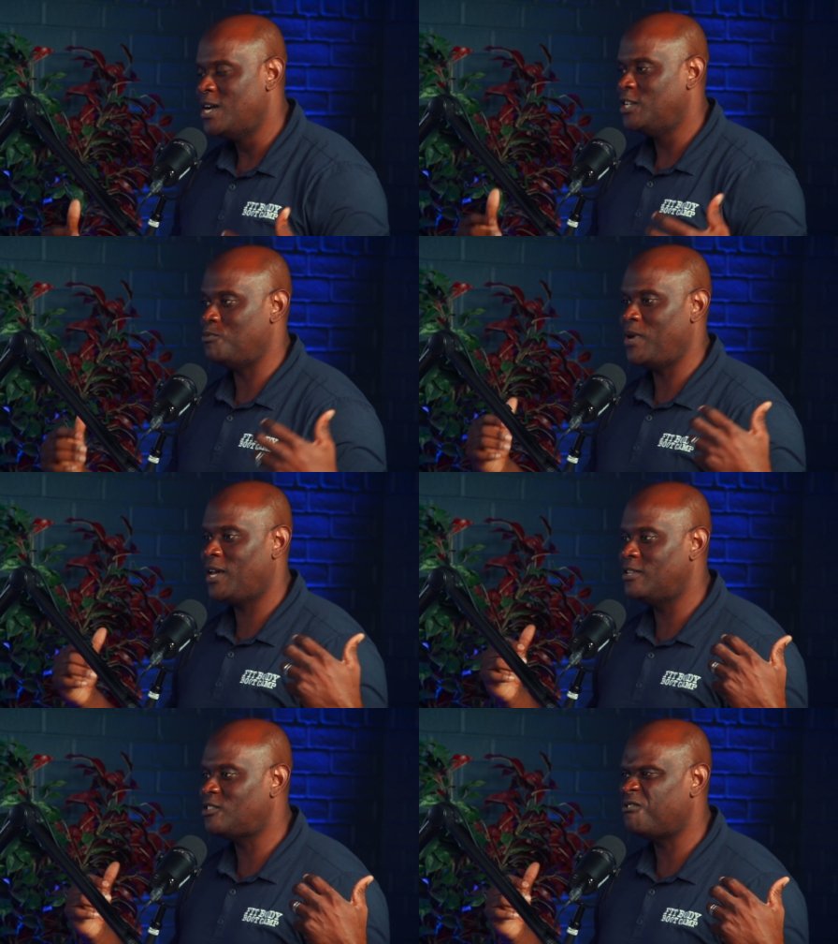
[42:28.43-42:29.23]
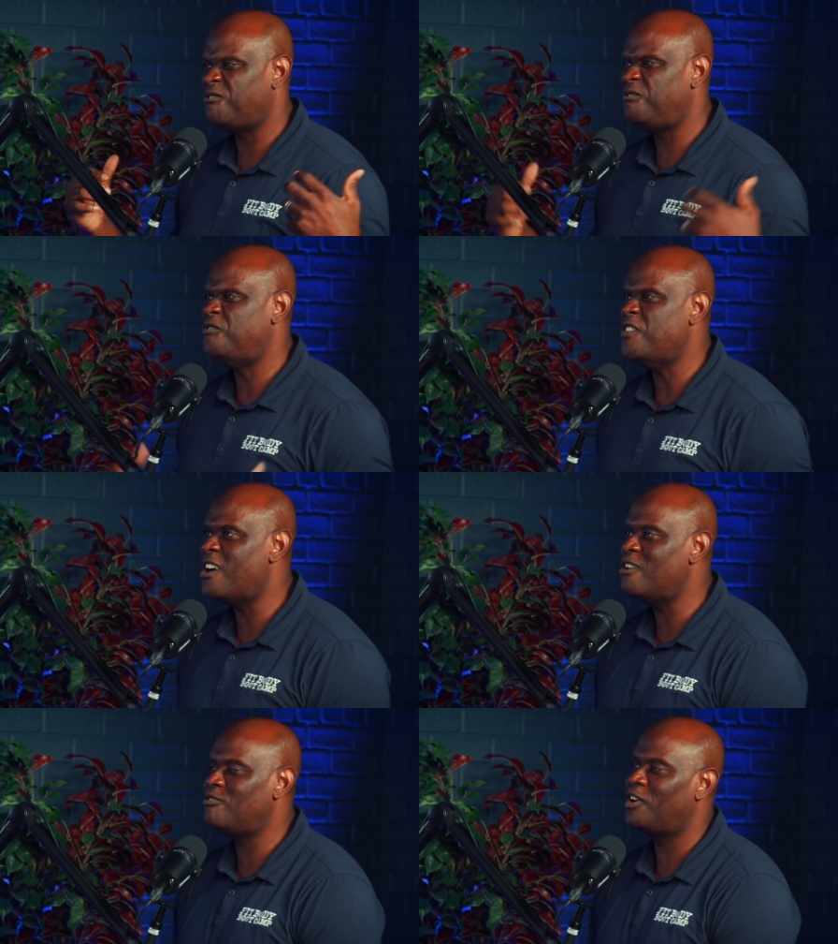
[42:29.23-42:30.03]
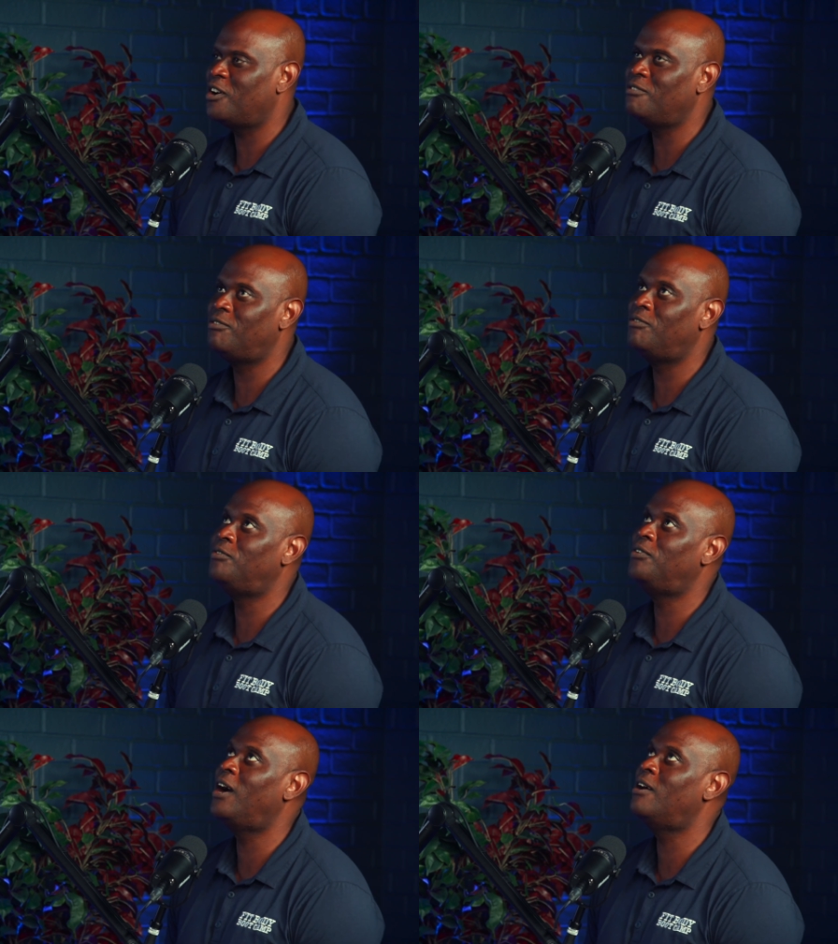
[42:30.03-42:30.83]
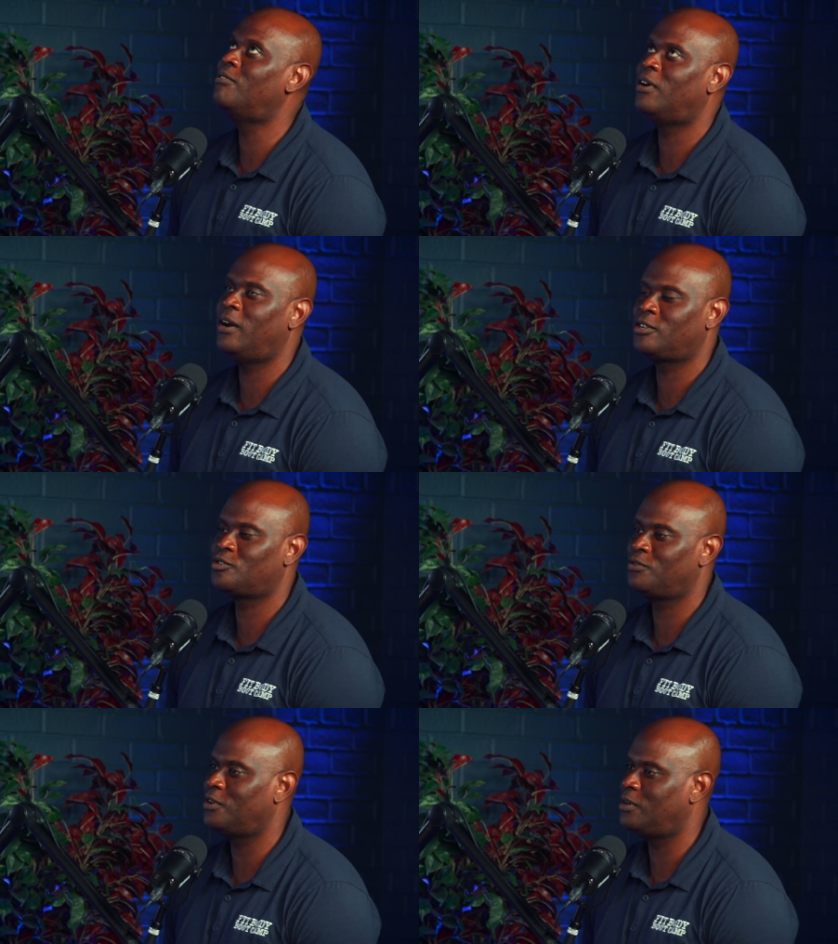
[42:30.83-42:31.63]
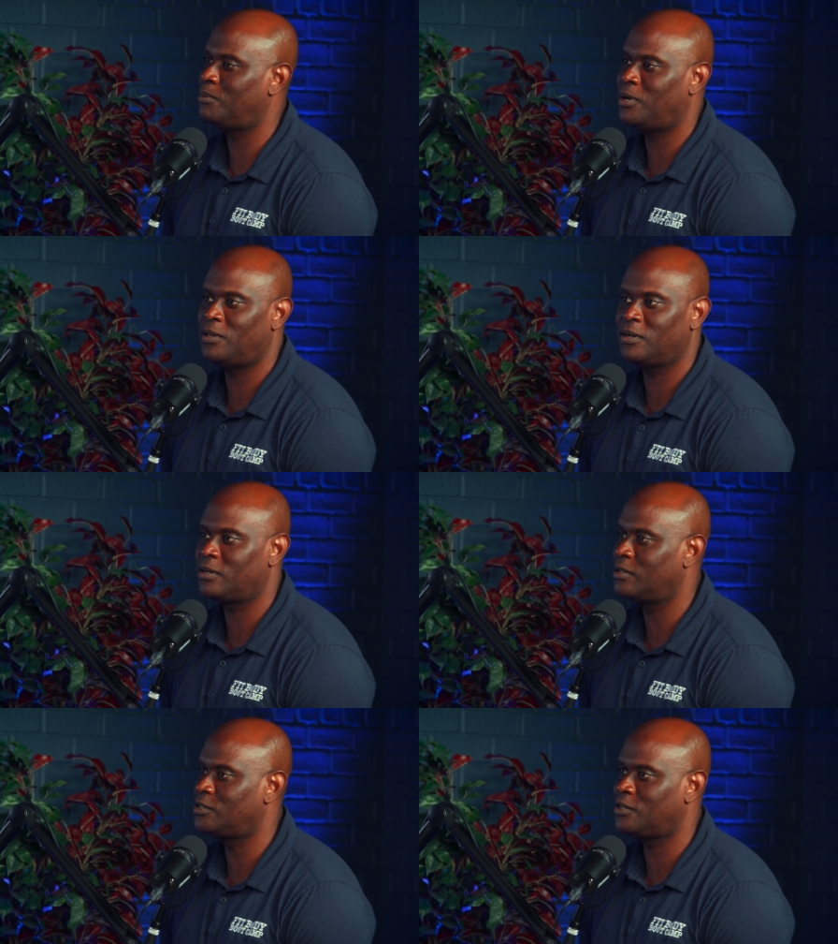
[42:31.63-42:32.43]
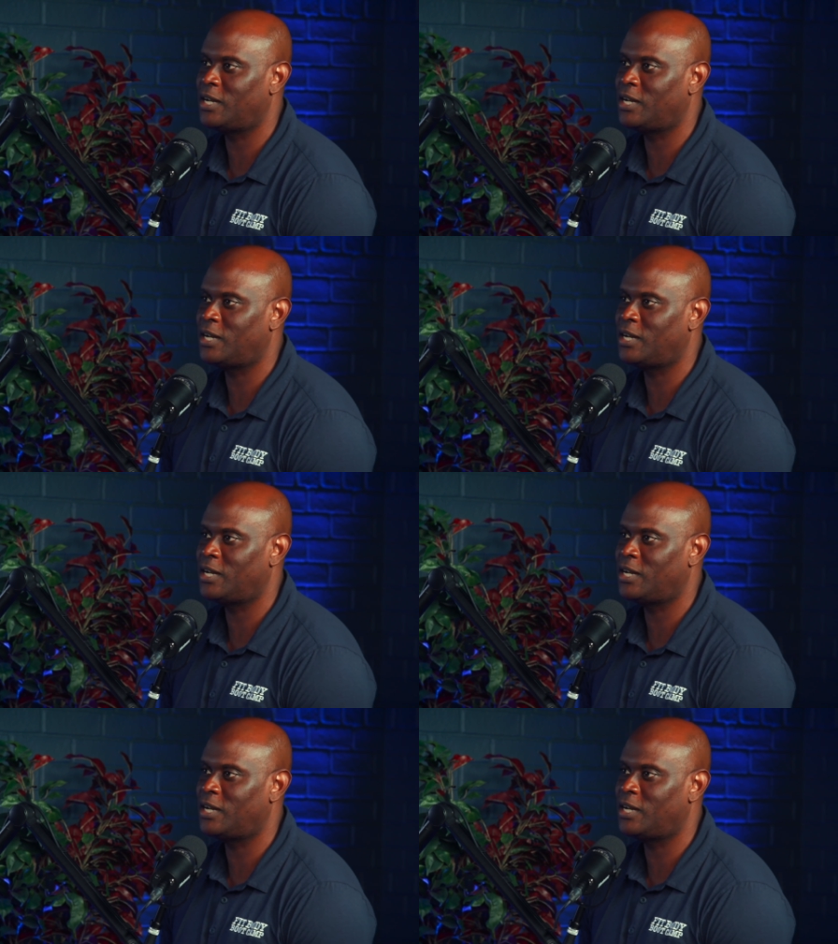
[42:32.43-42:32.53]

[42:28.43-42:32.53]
Jamaicans are very, very, very, very extroverted about their culture.